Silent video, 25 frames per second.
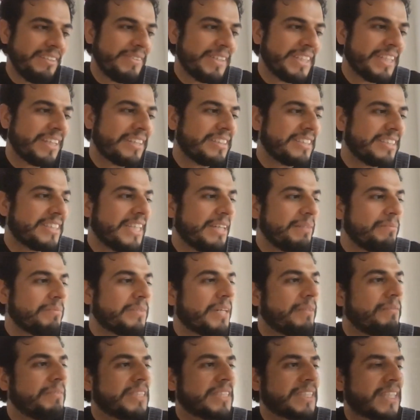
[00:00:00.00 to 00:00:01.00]
but at the same
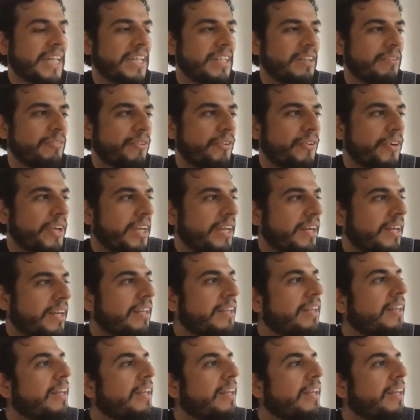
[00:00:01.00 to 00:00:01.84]
time, it's kind of real.